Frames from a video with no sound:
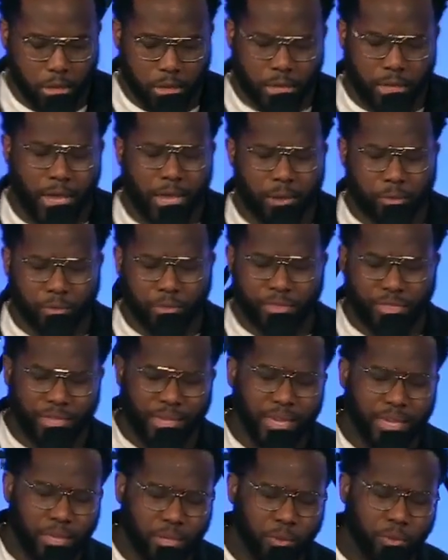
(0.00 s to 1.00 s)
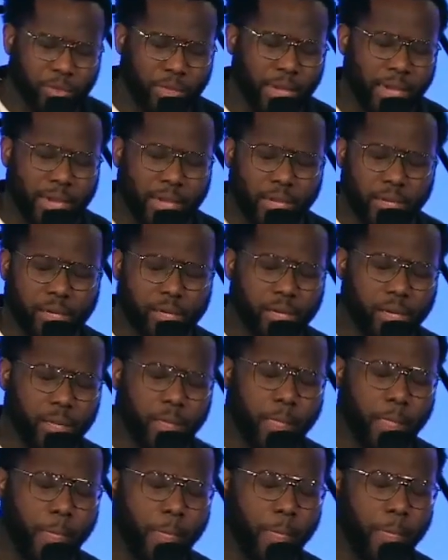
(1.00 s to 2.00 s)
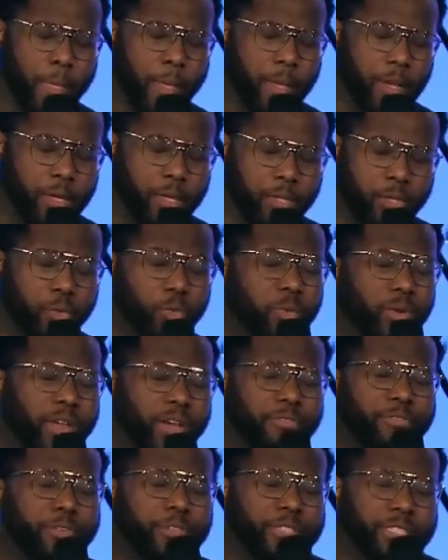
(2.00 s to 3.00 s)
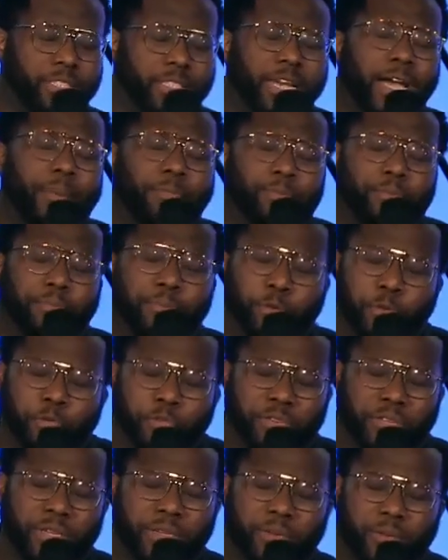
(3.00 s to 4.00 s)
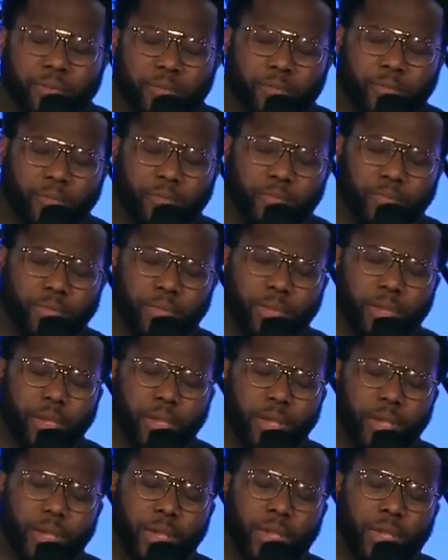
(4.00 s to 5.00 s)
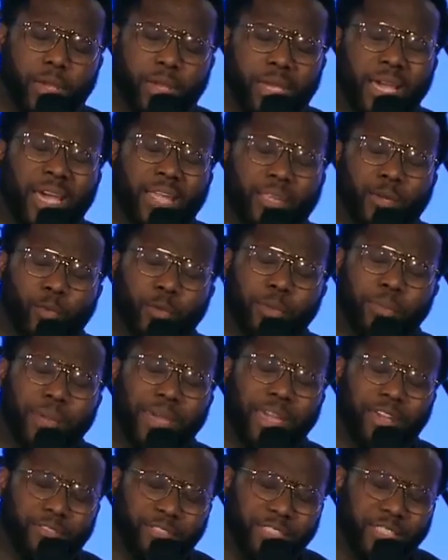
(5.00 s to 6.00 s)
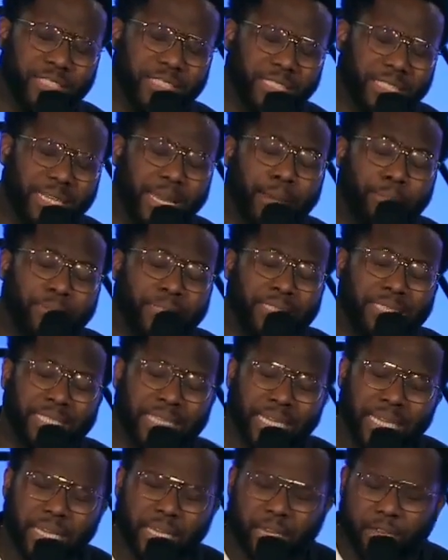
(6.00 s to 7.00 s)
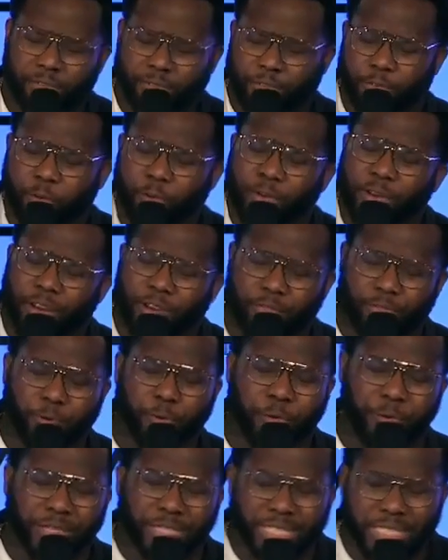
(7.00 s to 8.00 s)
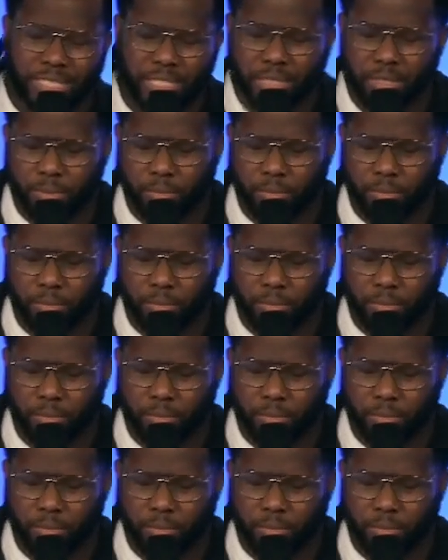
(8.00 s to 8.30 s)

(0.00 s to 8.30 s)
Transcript: God, we thank you that you never stopped moving. God, that we may have just stopped seeing it for whatever reason.